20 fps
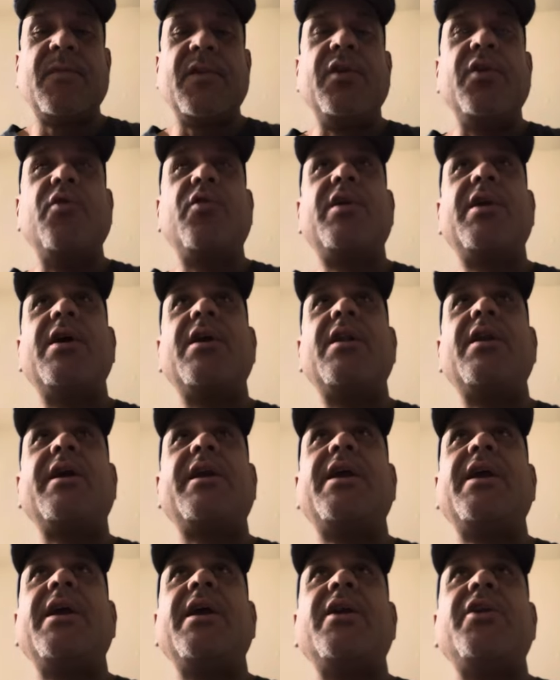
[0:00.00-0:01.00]
You kill a
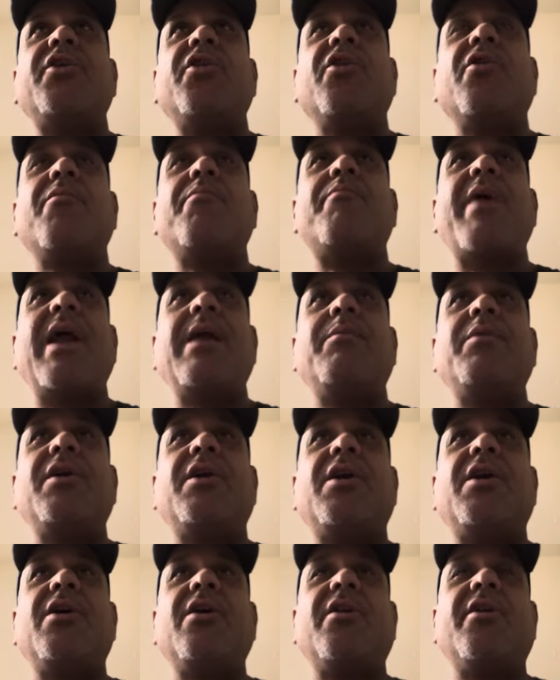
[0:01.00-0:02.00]
kid, you're a baby
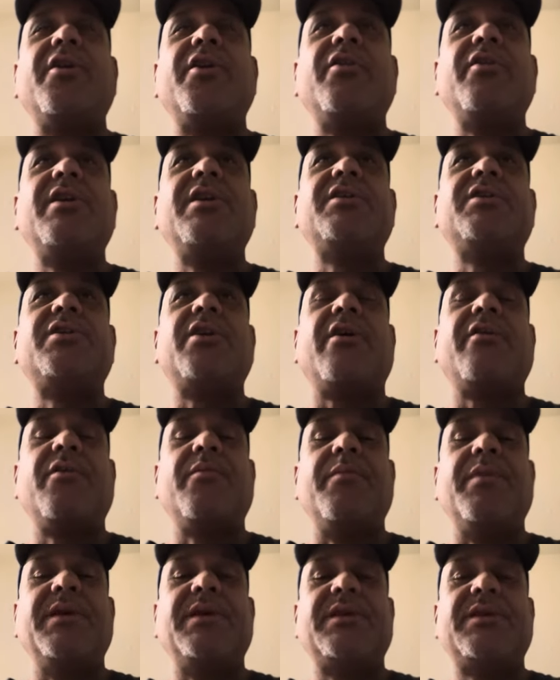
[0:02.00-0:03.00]
killer, and you deserve to
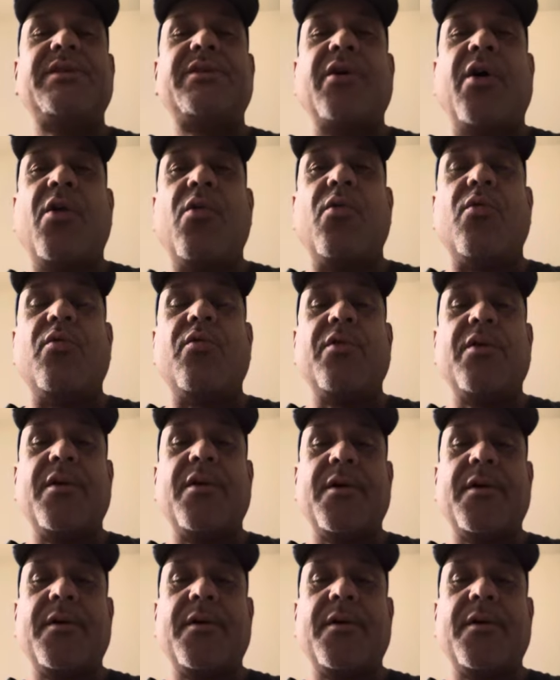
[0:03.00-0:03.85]
be stoned.